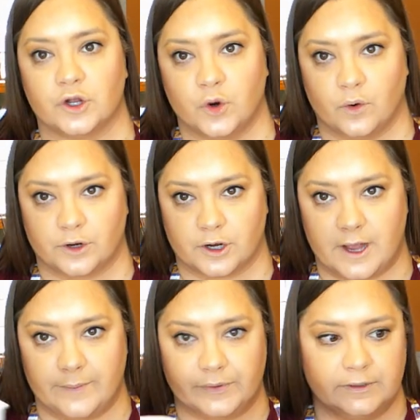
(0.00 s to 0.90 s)
1/4
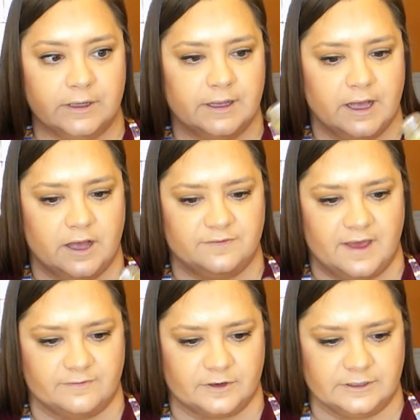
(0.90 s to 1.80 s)
cup of
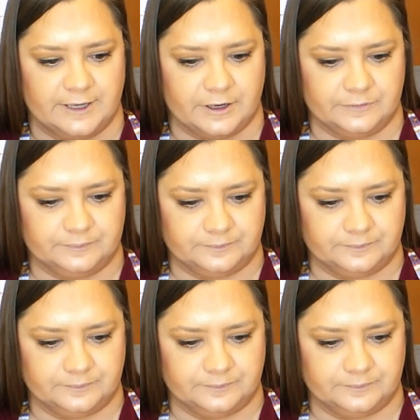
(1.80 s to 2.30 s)
Everclear.